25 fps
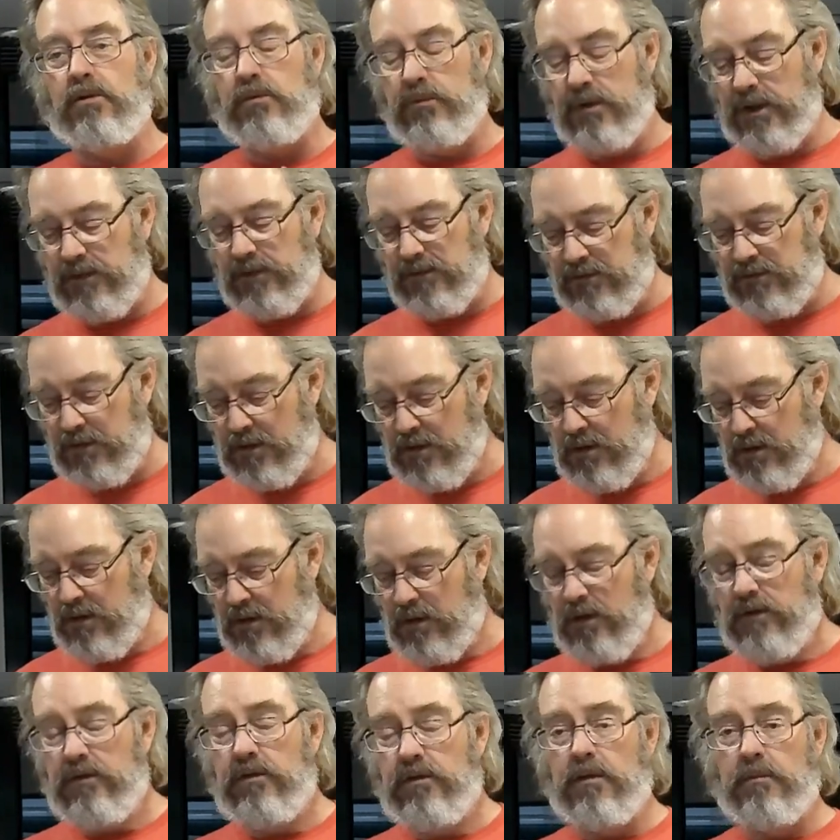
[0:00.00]
rings
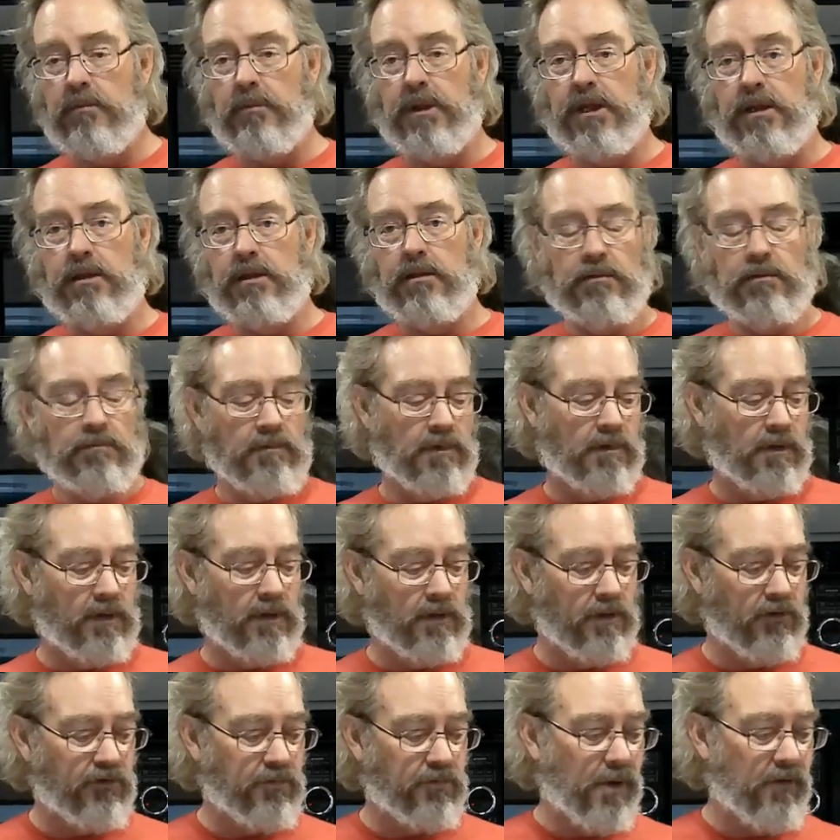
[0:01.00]
to make
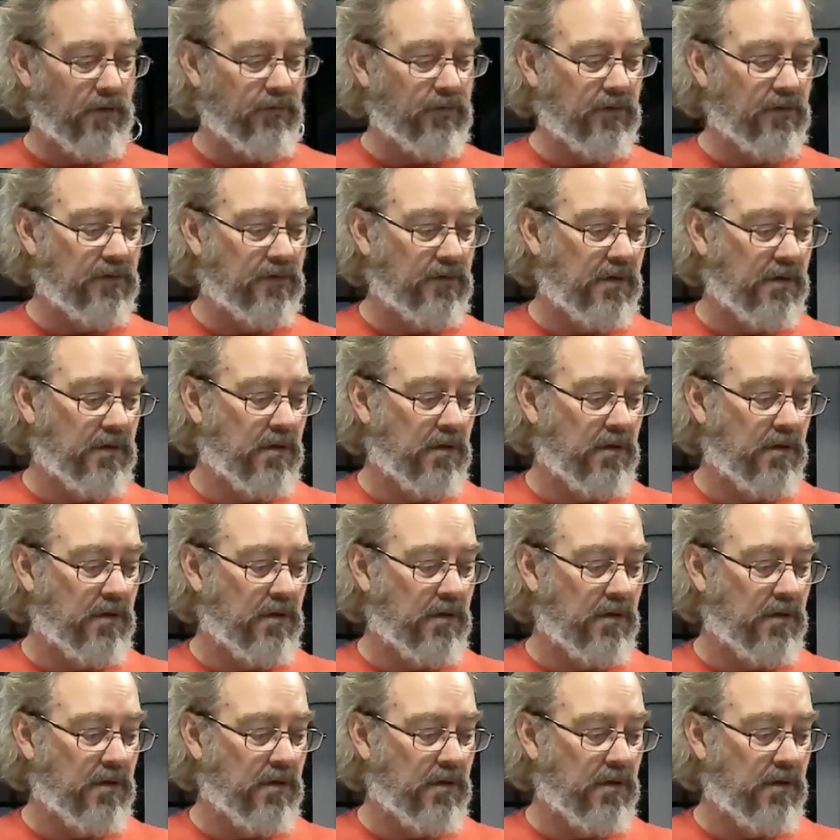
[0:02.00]
English muffins,